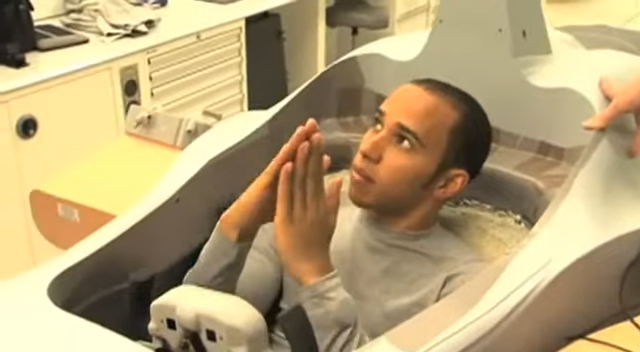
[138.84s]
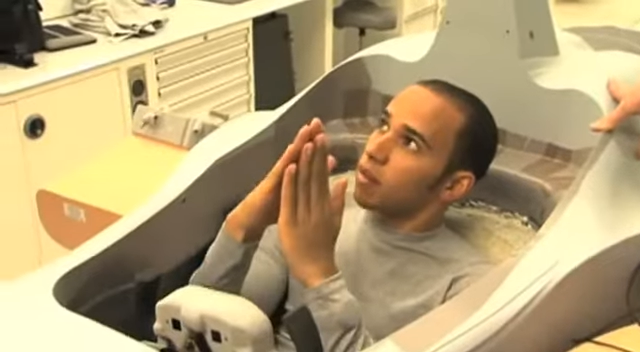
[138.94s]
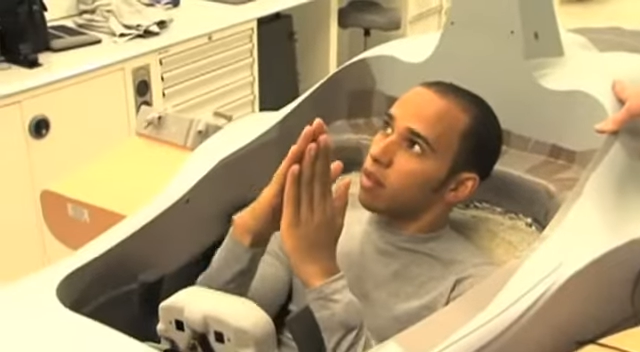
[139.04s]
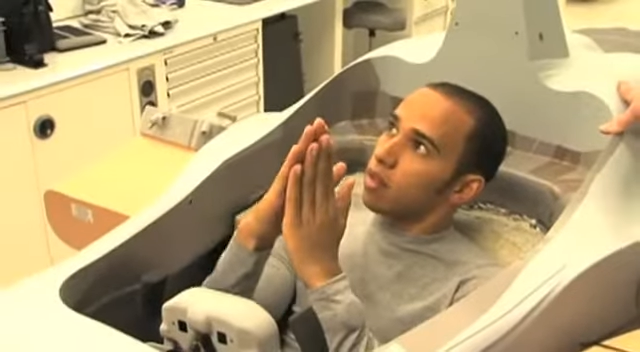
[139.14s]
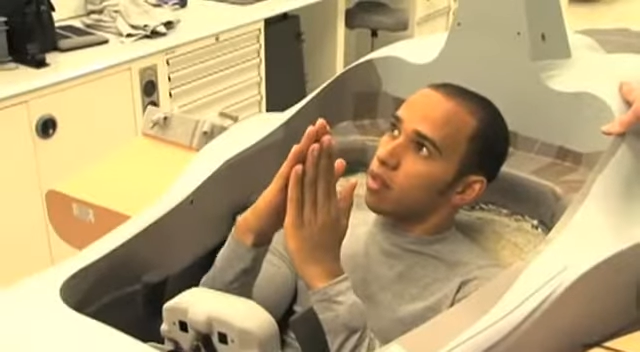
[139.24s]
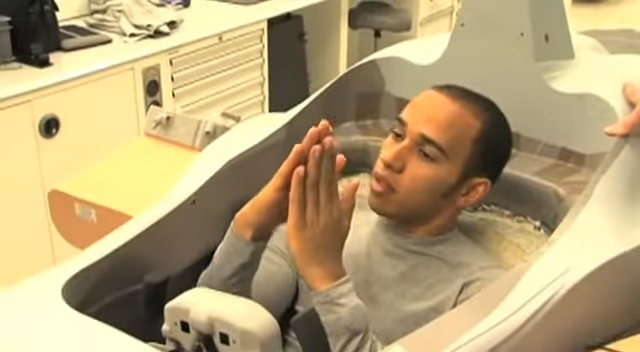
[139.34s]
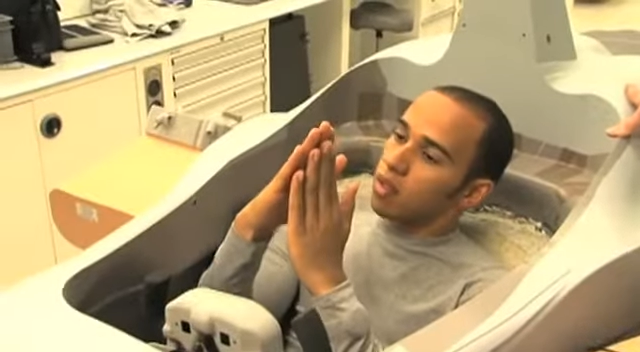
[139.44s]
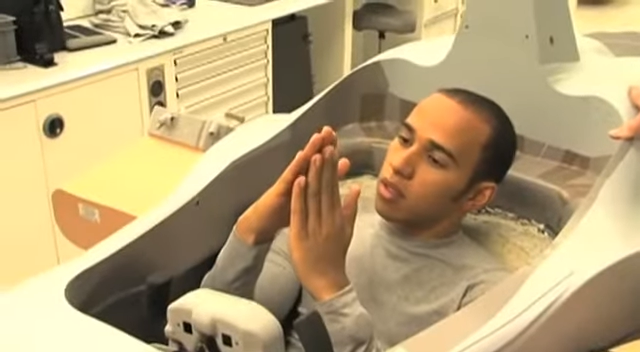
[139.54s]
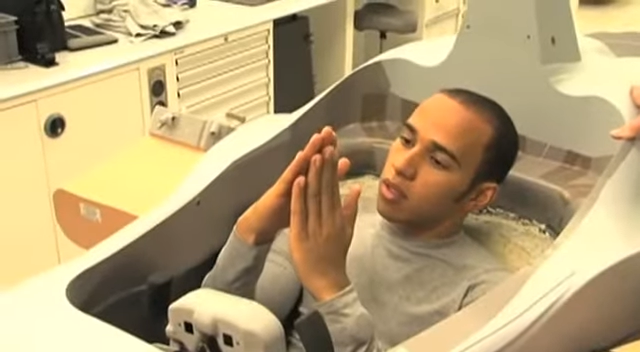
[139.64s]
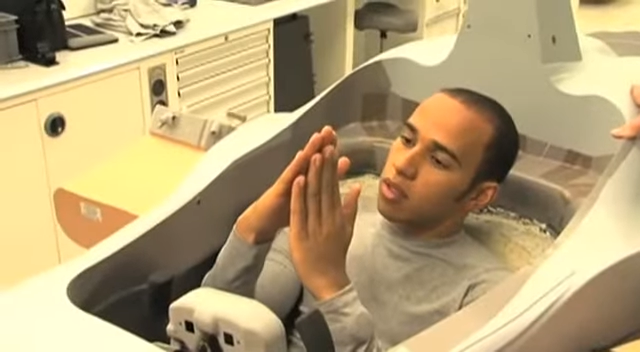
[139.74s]

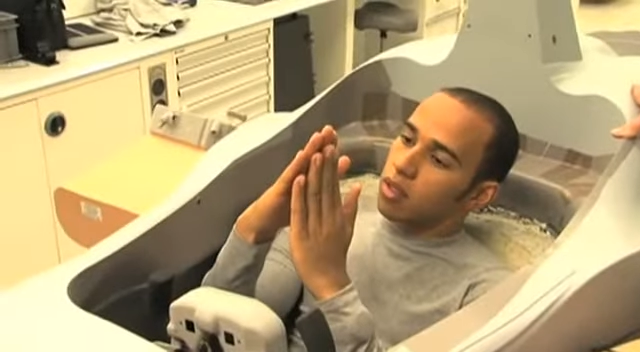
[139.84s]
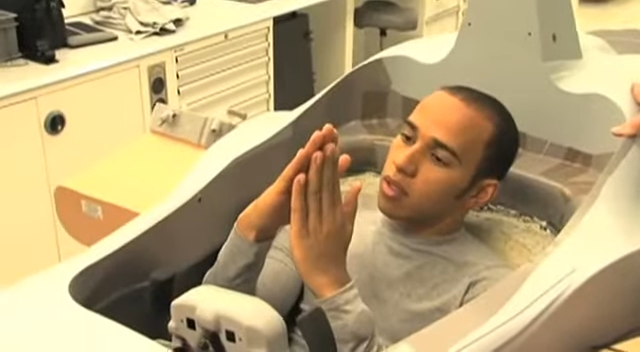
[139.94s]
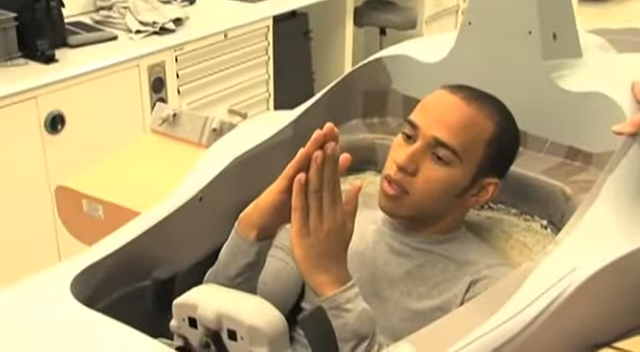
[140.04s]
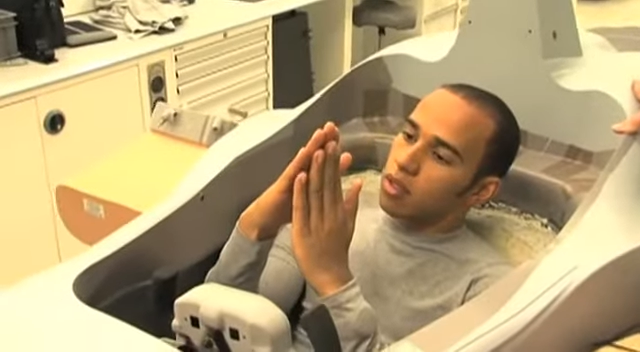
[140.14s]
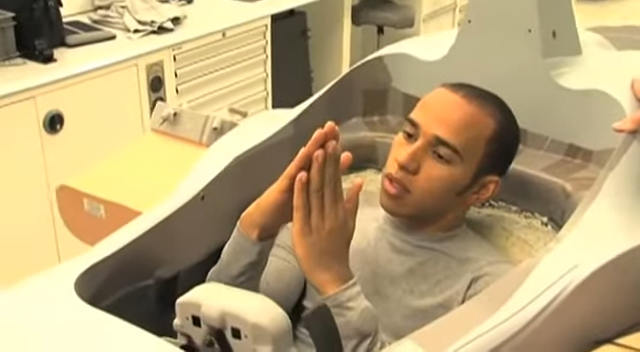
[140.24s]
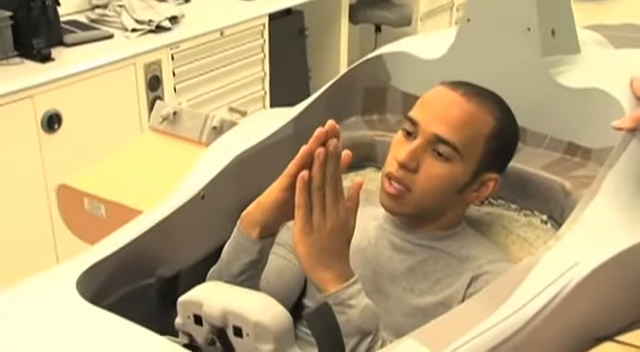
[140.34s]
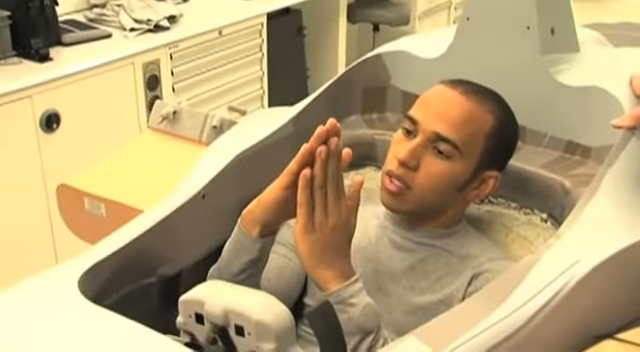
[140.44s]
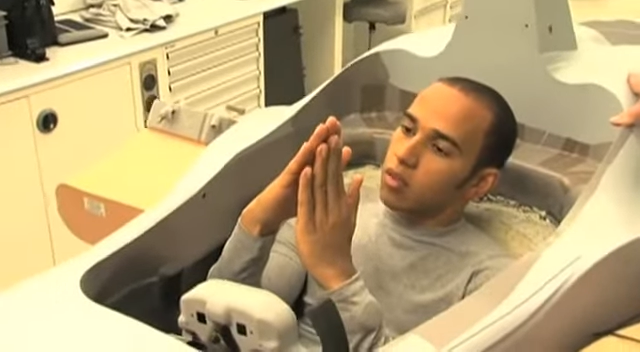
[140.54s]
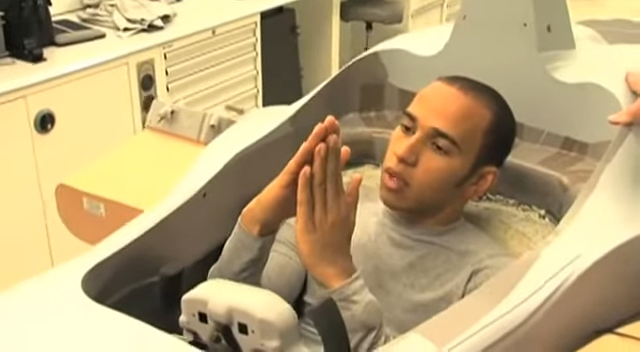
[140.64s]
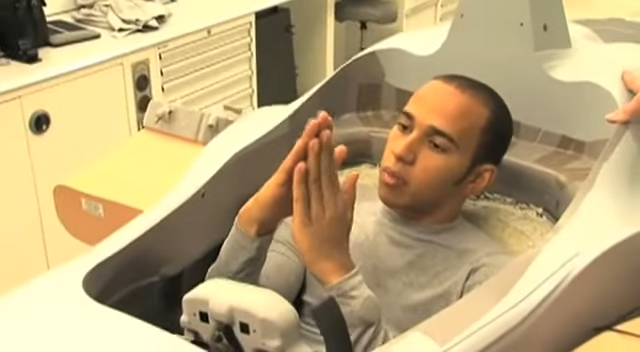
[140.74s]
everything
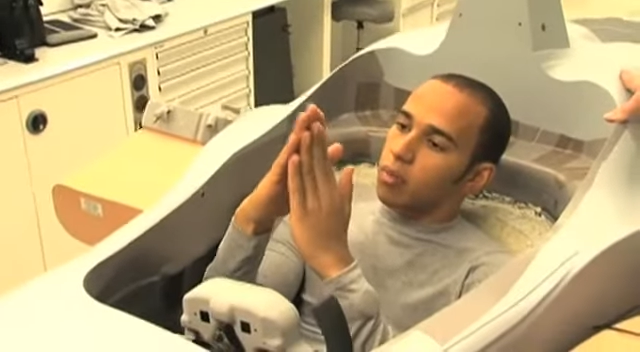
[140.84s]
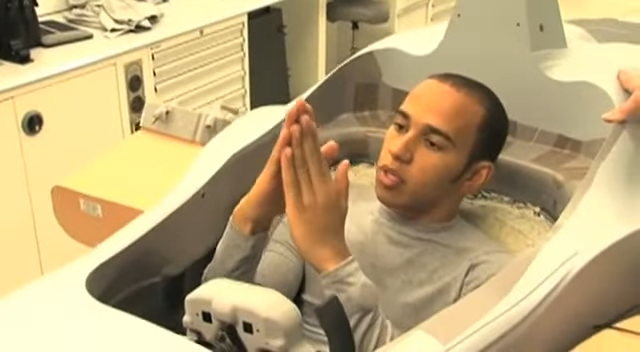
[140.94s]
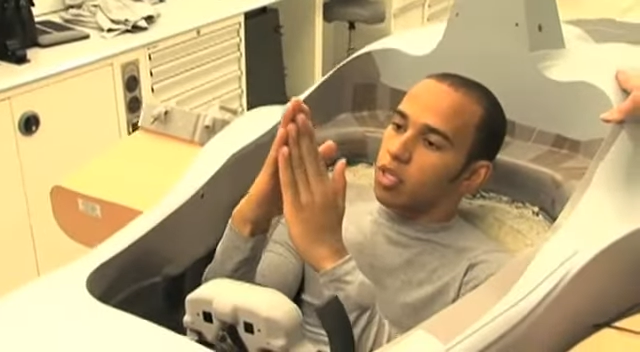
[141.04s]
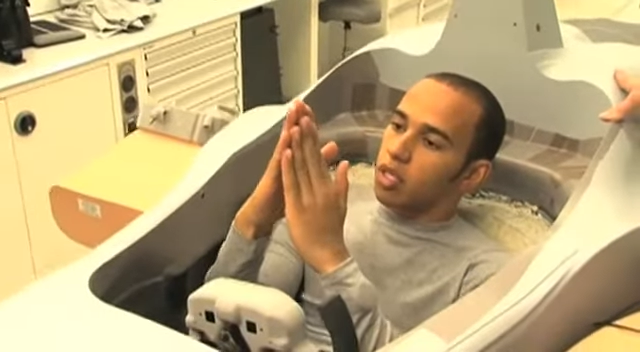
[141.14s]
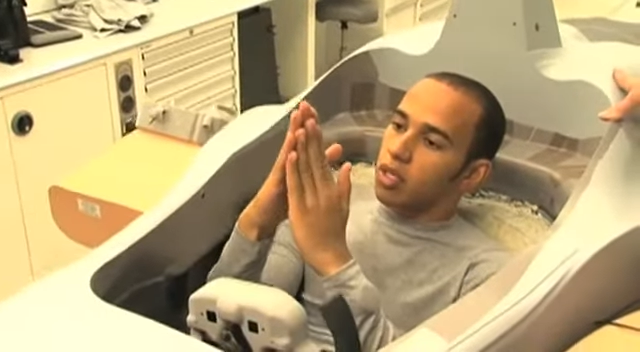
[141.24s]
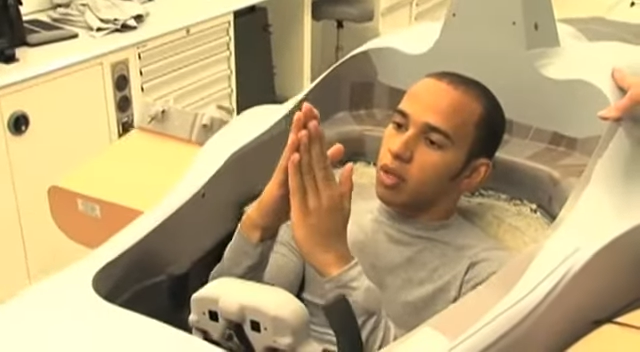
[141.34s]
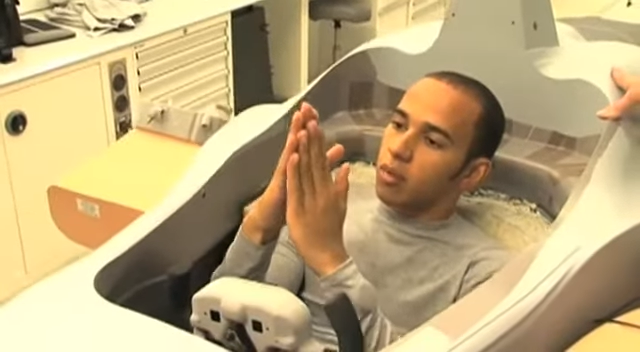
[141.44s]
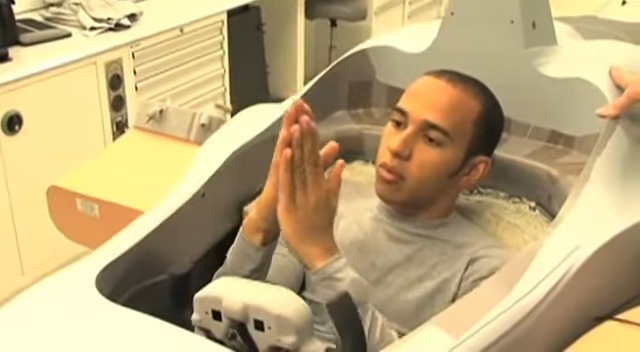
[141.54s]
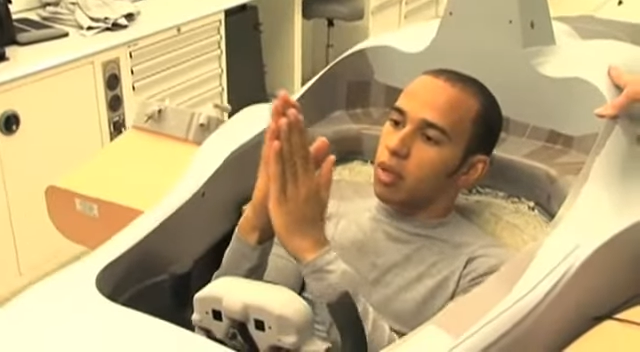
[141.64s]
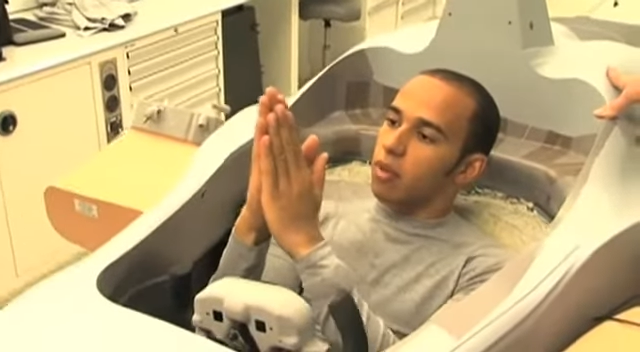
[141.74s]
he's going to
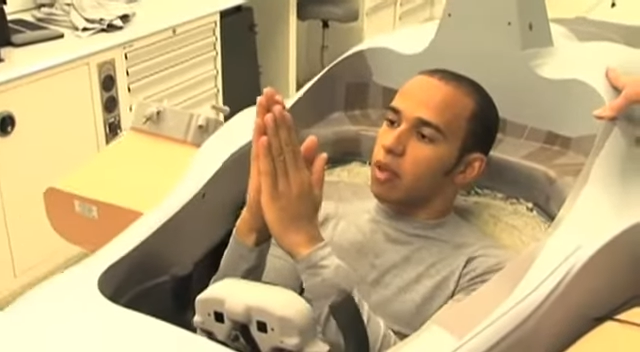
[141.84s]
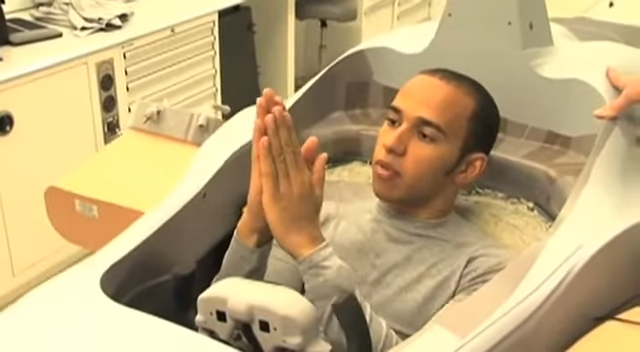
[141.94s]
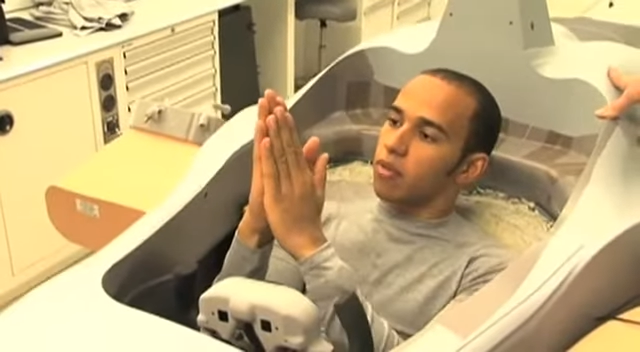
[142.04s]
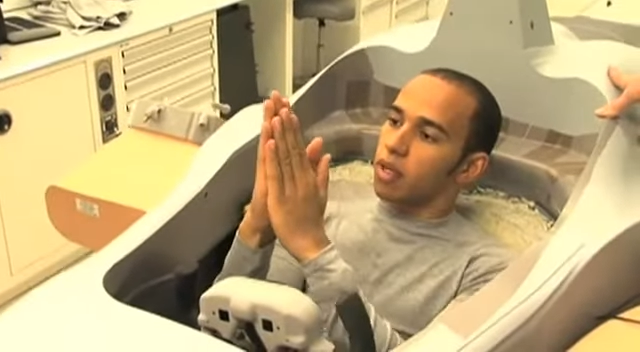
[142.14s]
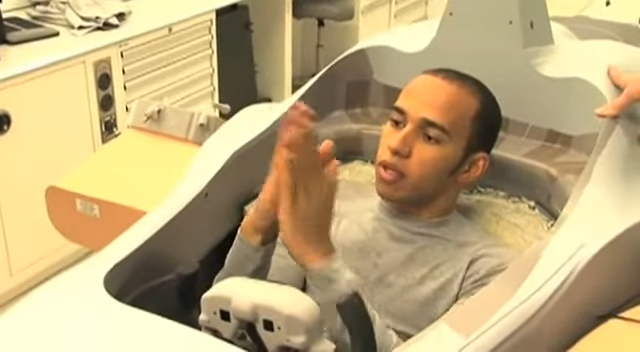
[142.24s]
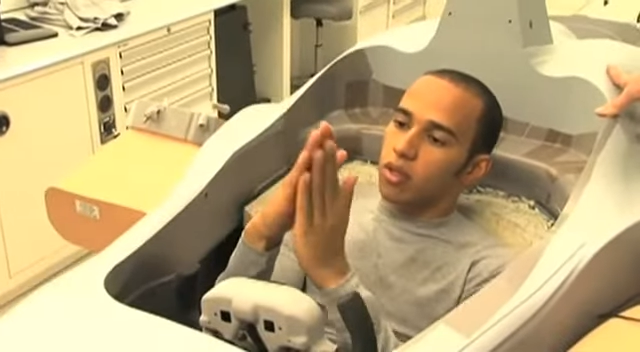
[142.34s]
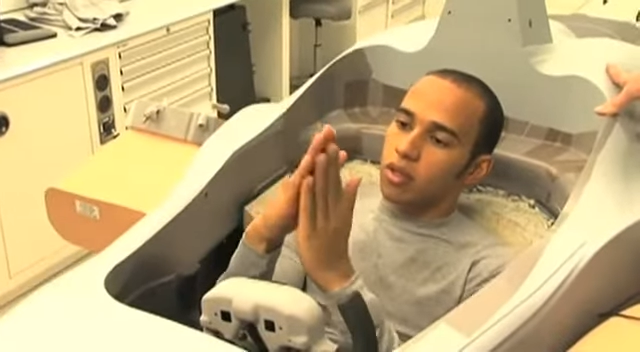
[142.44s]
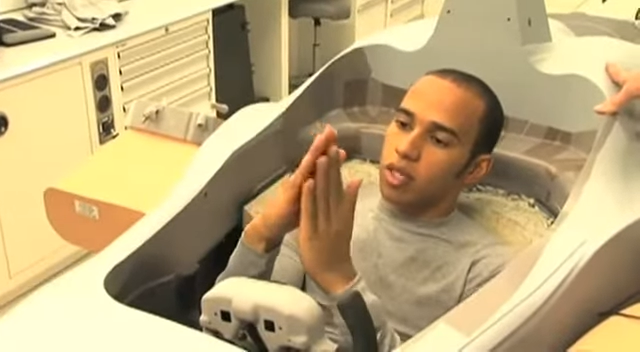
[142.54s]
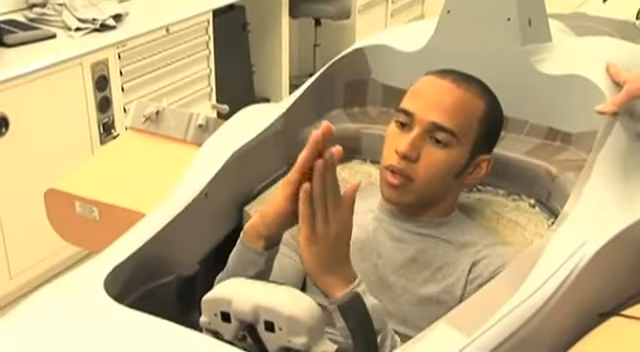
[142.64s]
touch, steering wheels,